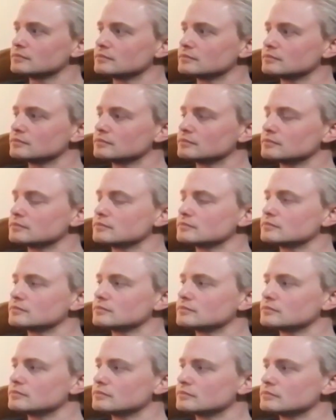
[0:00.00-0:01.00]

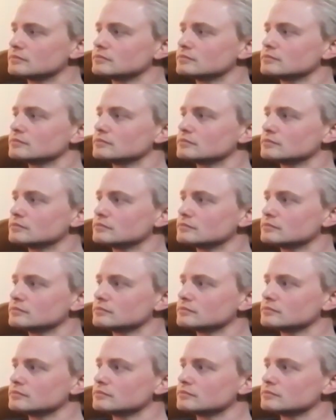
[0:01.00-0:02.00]

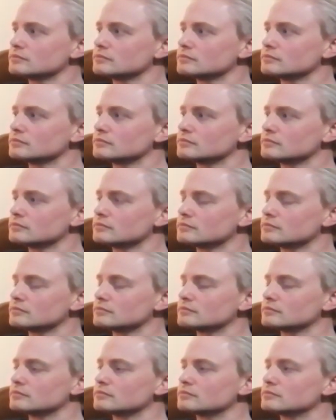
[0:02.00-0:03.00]

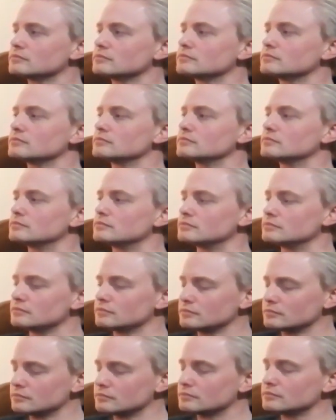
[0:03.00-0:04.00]

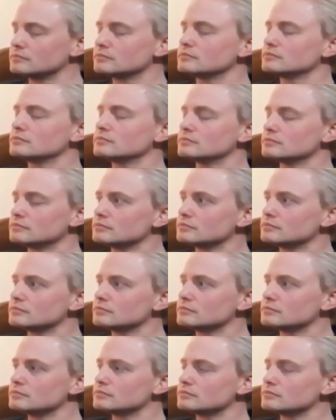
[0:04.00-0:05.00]

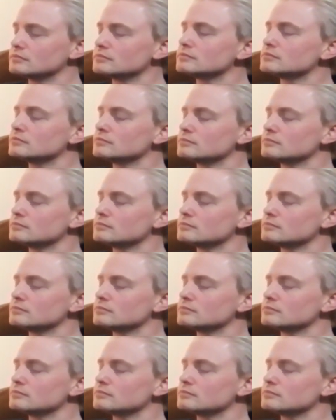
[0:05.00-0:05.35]
No words are spoken by the person on screen.